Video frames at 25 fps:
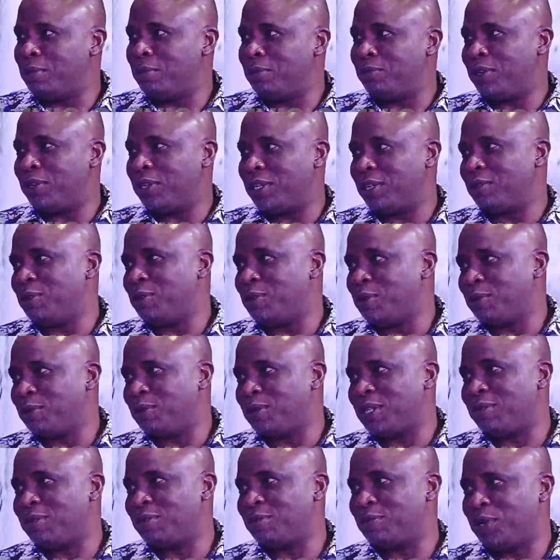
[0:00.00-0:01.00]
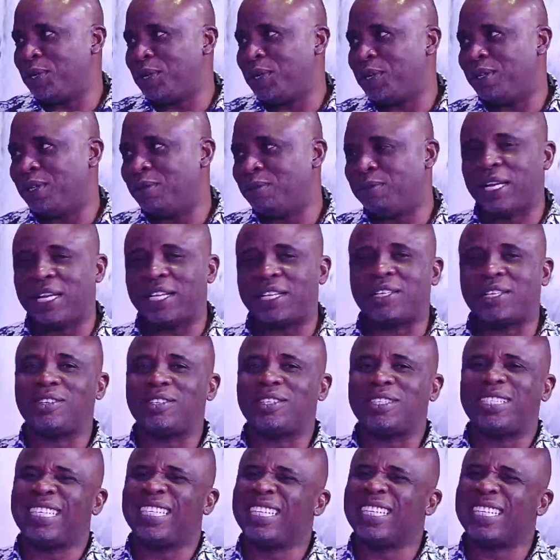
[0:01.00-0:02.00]
before the whole period, but I
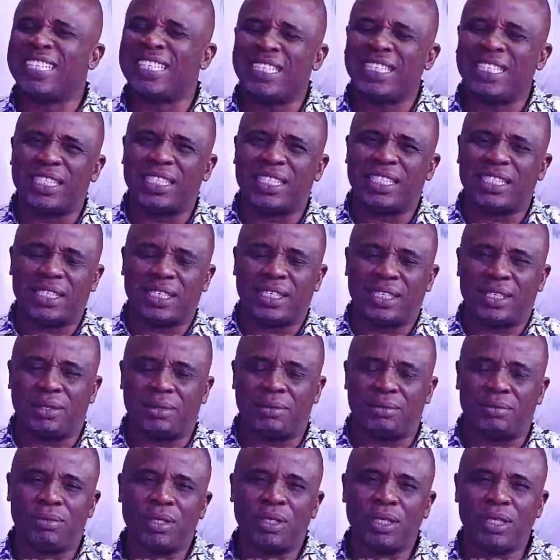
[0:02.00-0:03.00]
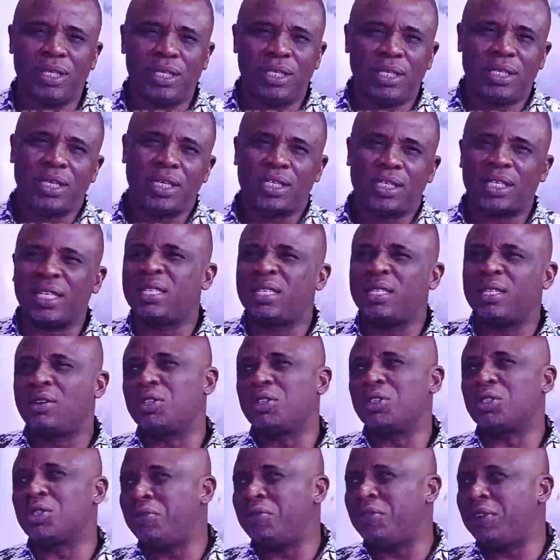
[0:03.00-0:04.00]
don't think there's anything
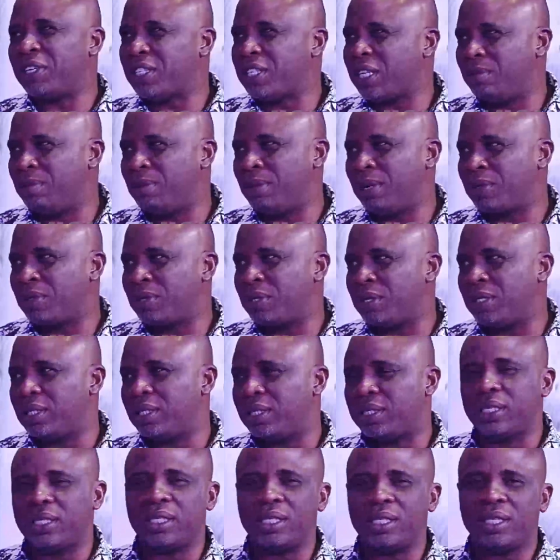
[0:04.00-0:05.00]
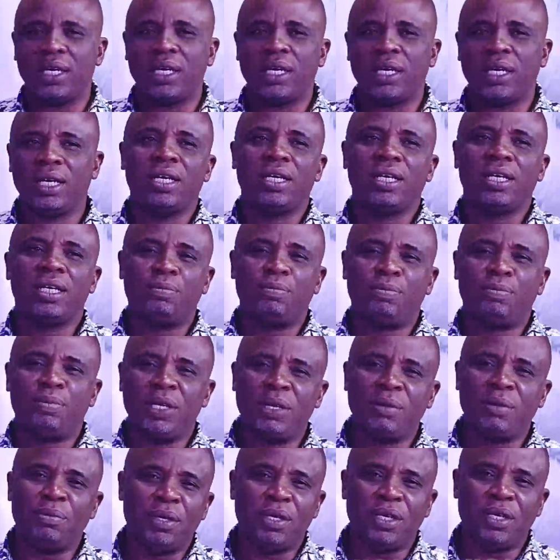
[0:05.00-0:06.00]
controversial about it. You see, the
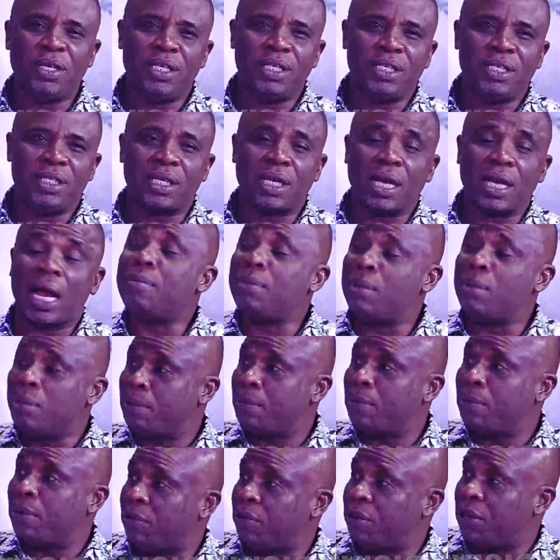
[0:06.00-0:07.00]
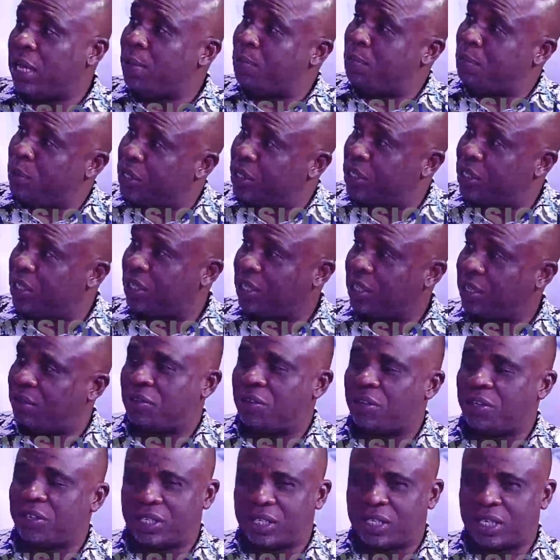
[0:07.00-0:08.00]
PDP is, I'm a member of the APC, of
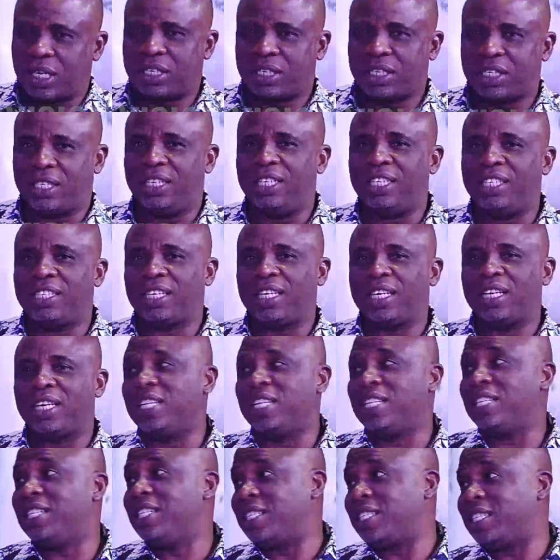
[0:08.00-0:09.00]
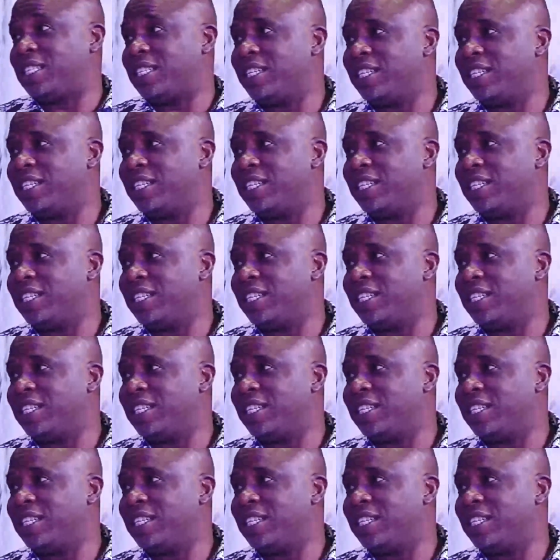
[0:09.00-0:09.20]
course, as it is ADC.